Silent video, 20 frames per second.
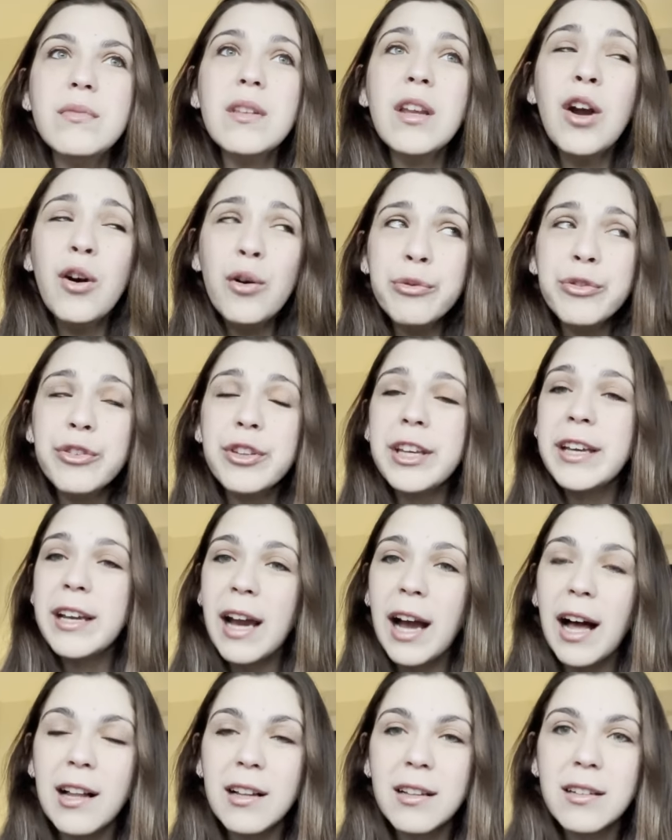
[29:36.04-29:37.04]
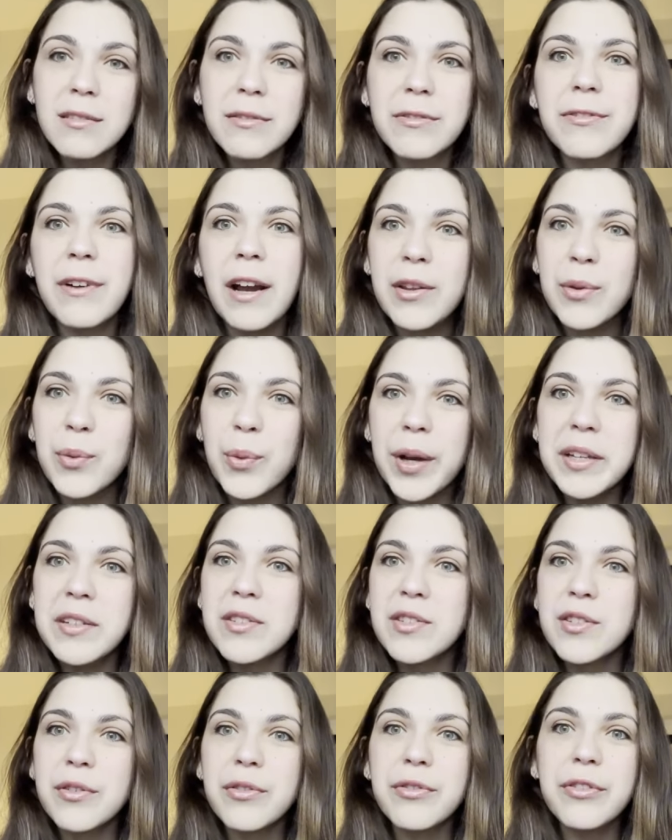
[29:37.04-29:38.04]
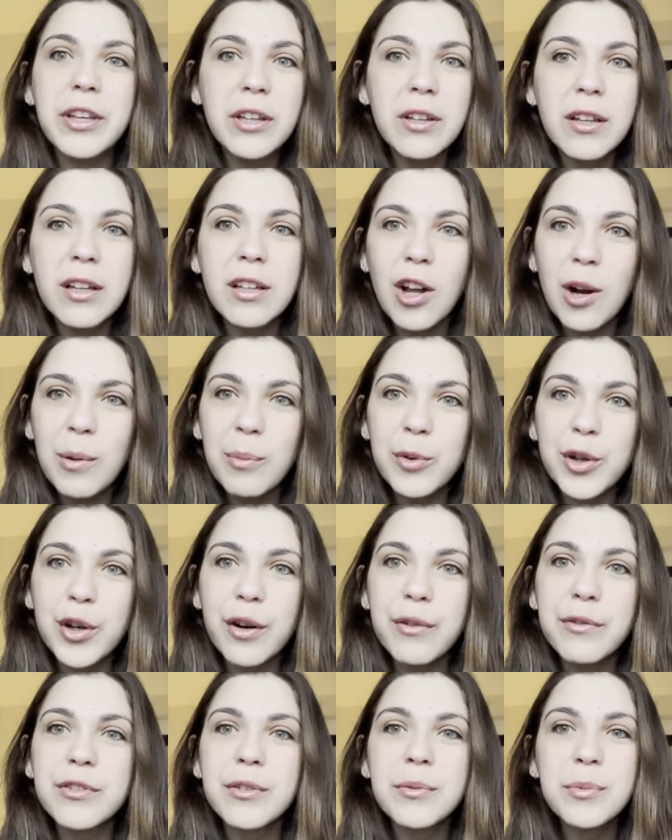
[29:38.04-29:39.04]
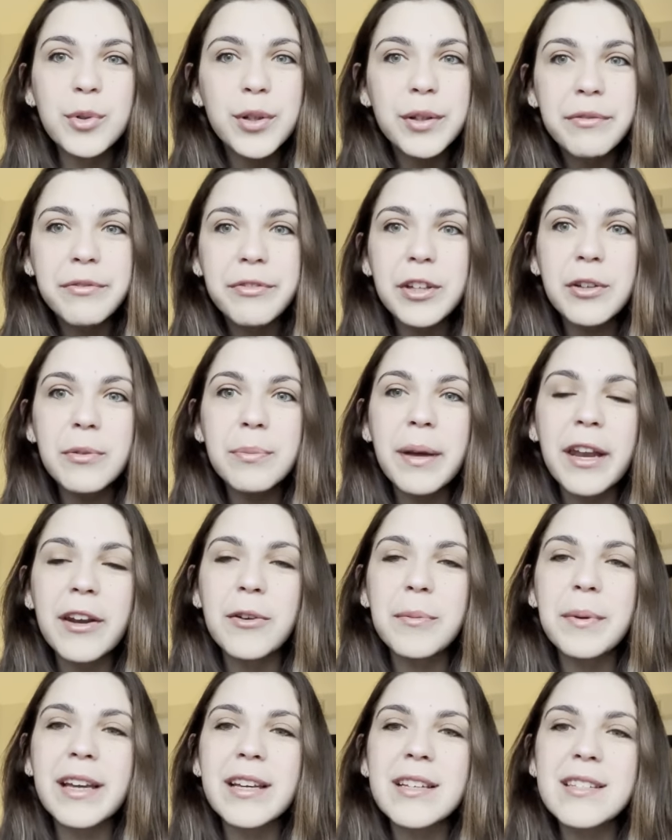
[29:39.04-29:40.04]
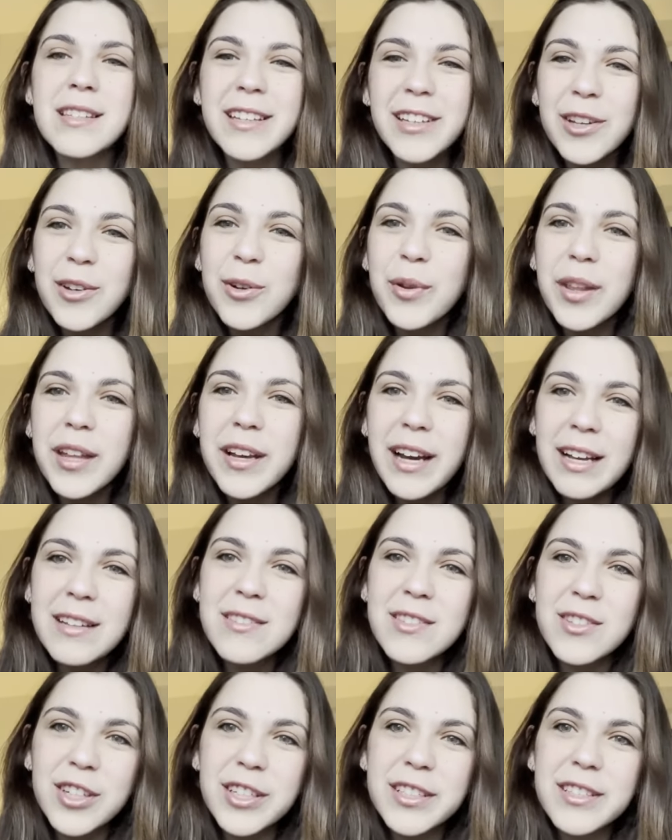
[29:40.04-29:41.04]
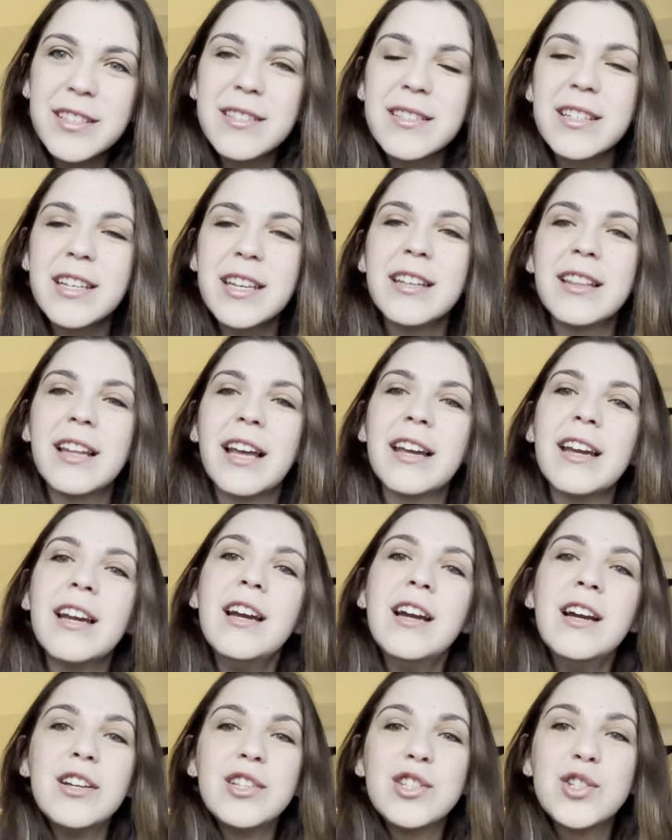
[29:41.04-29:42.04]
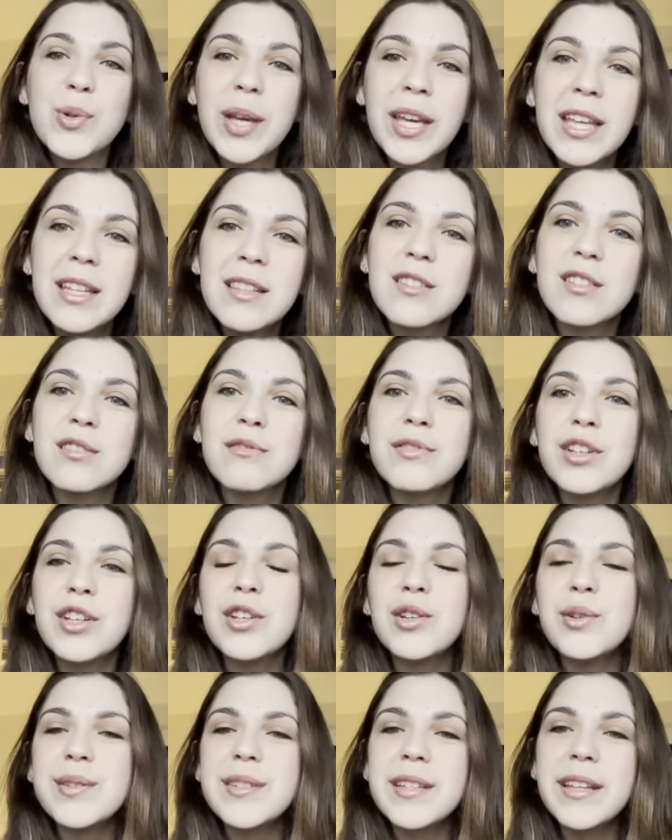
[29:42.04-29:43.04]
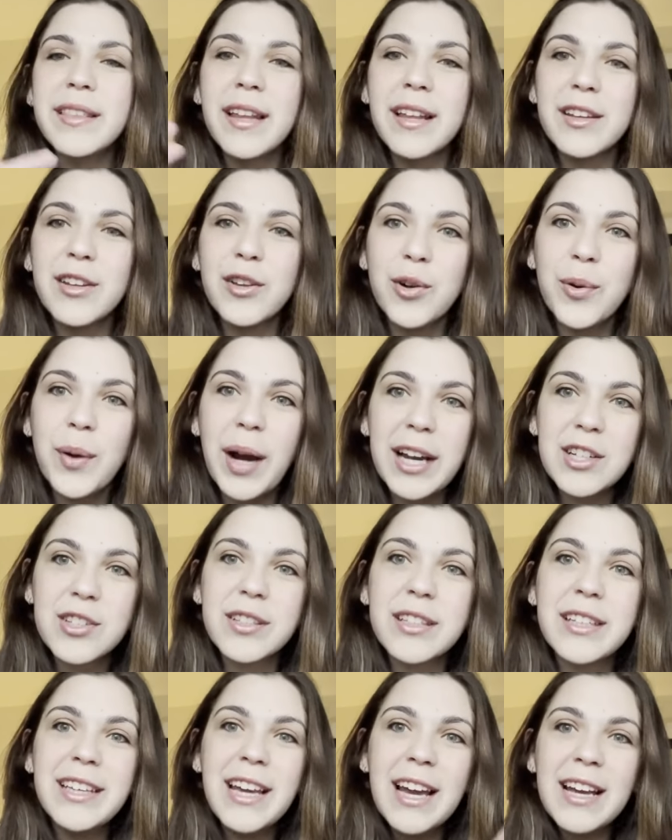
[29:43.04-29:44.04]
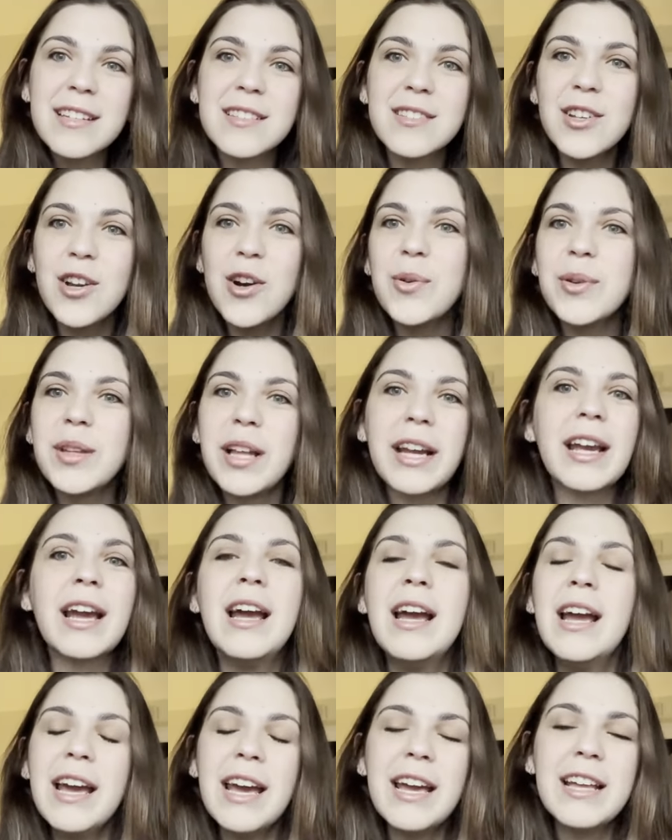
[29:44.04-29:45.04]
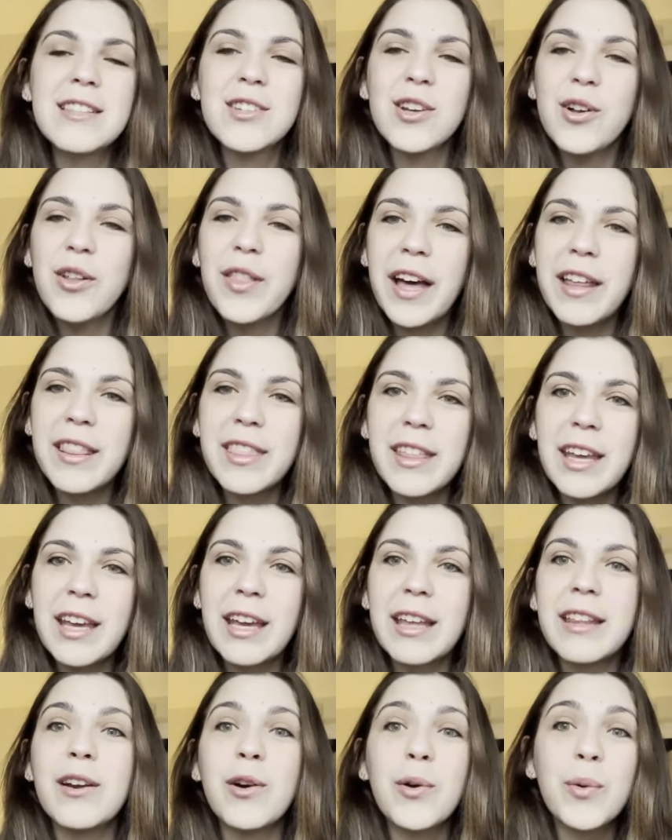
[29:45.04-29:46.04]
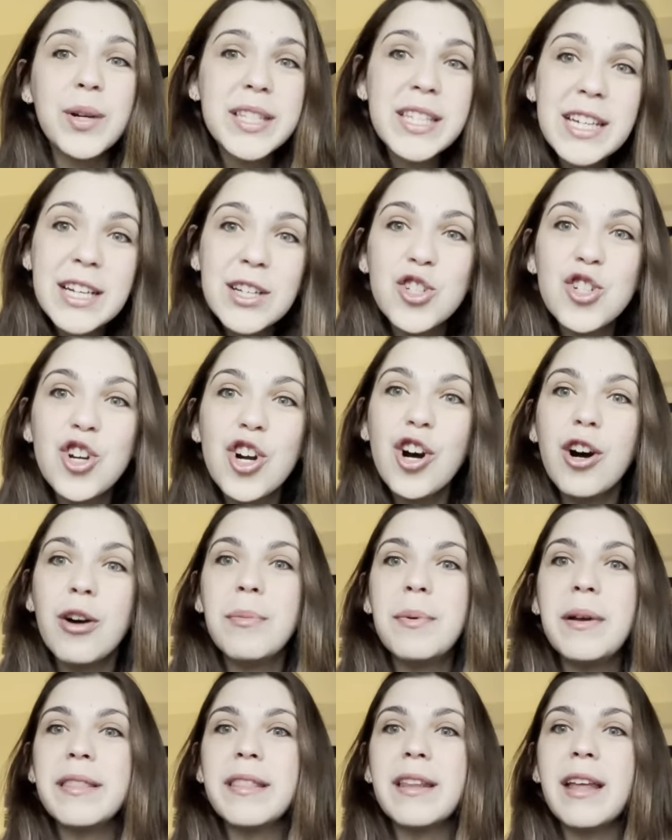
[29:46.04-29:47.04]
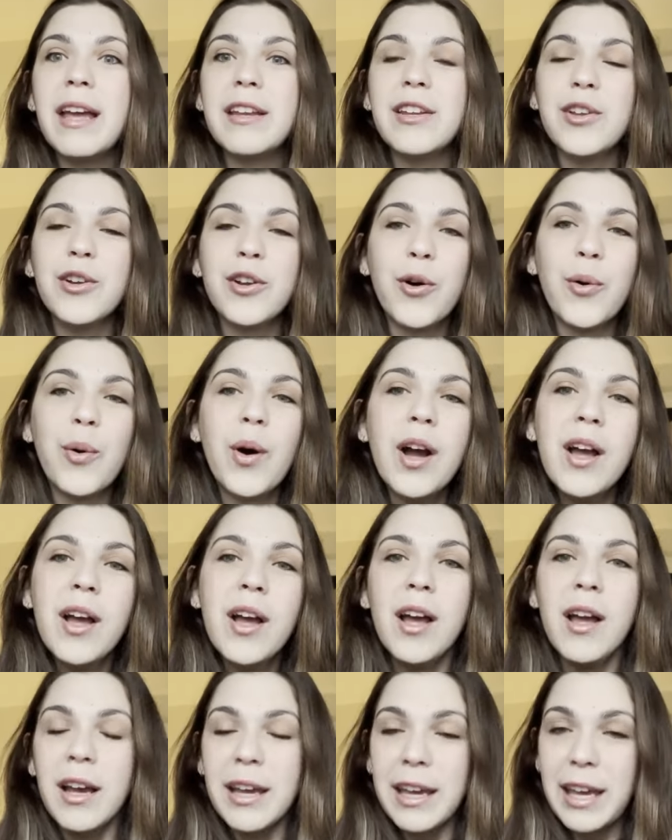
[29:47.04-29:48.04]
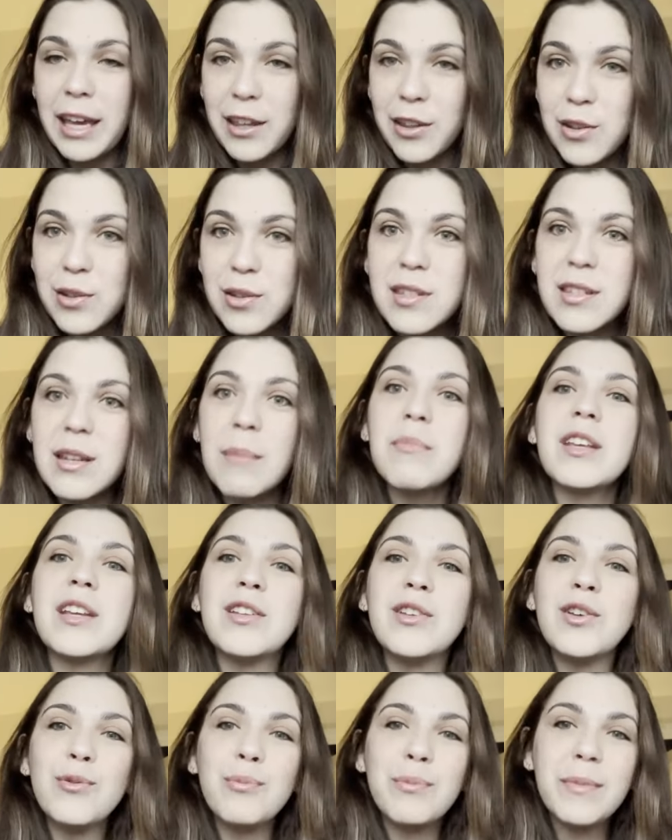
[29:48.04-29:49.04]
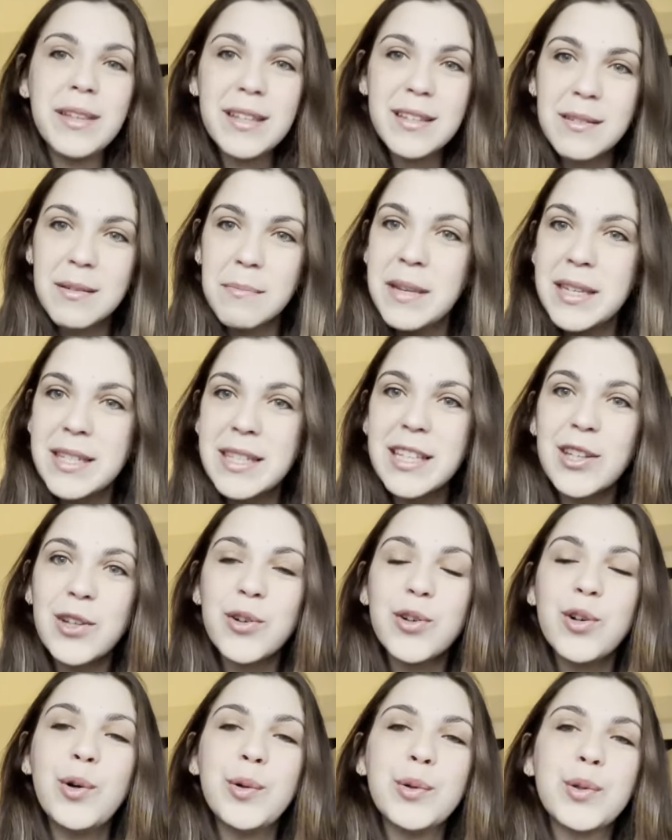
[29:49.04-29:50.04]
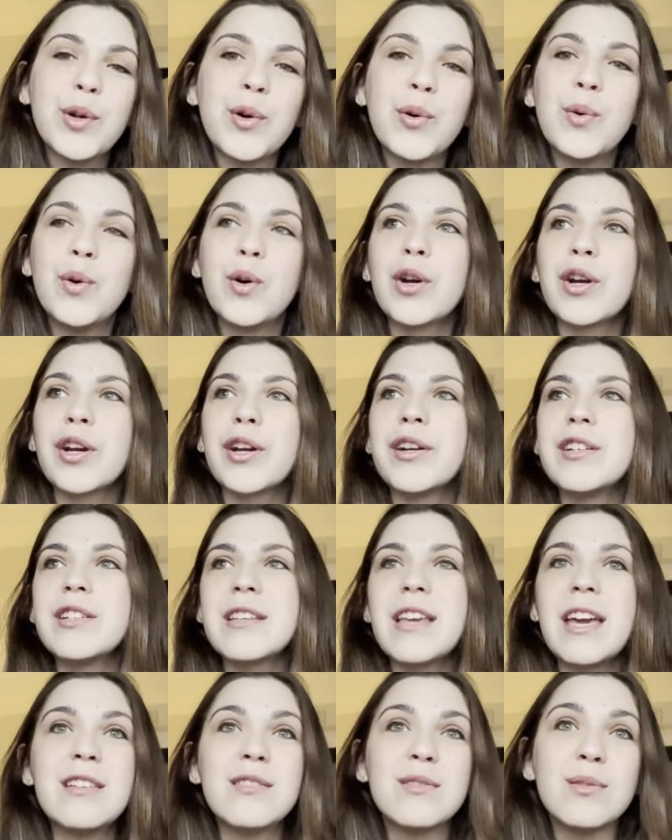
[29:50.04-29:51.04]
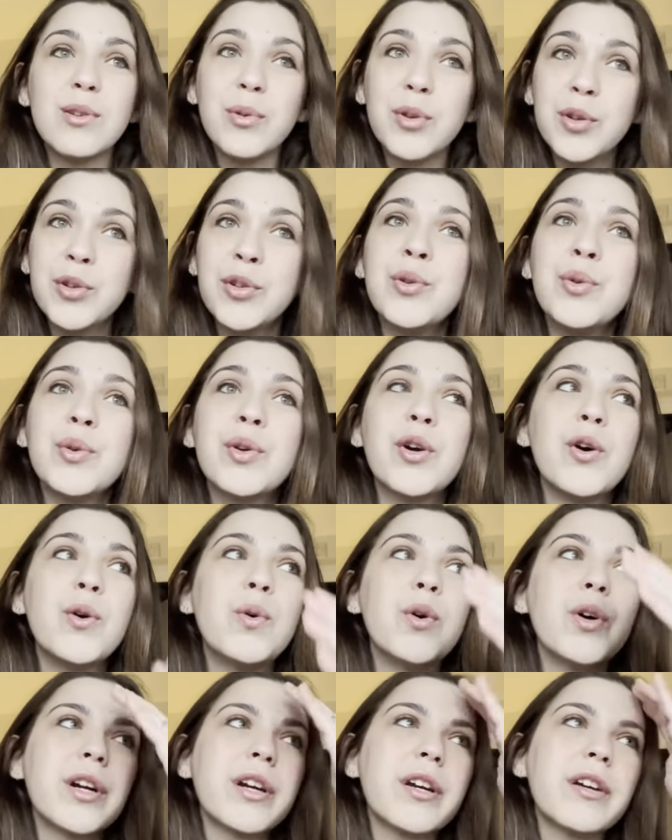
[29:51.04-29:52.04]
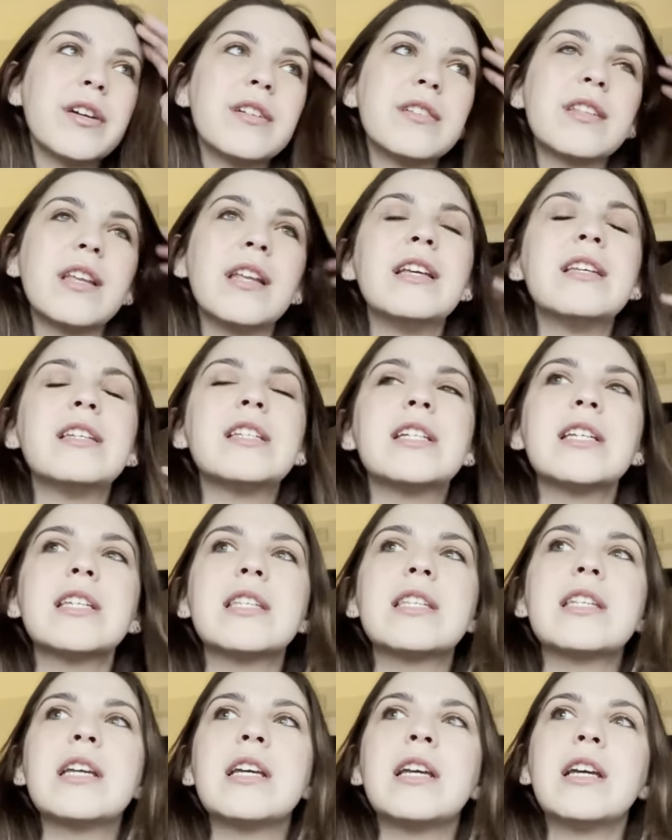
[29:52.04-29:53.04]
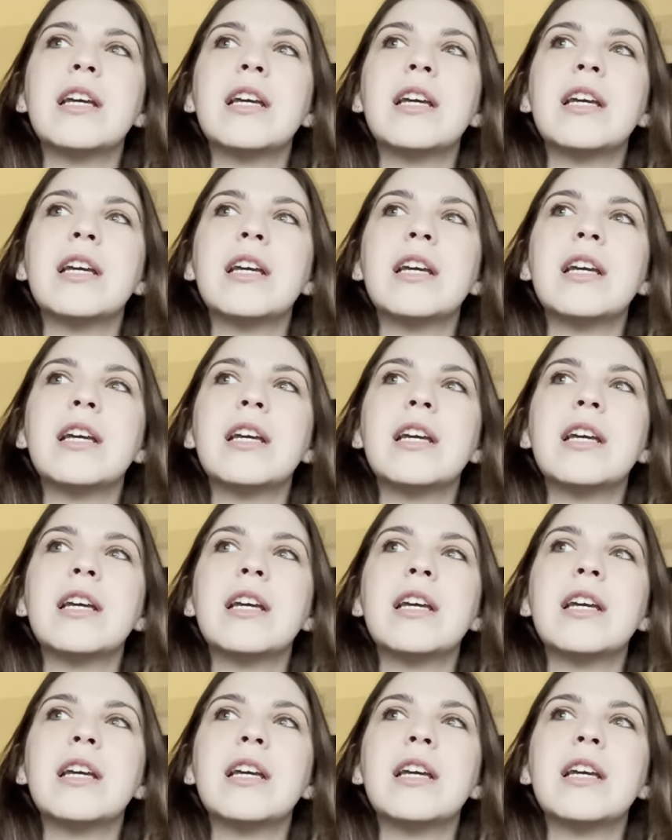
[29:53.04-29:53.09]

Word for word: hopefully I'll find ways to feel a lot more comfortable and feel better, because, you know, the uncertainty and like doing interviews and then, you know, actually yes, no, like it's all that thing, and then quitting a job, and then, you know, getting used to something new, missing your old coworkers, getting to know your new coworkers, and it's just,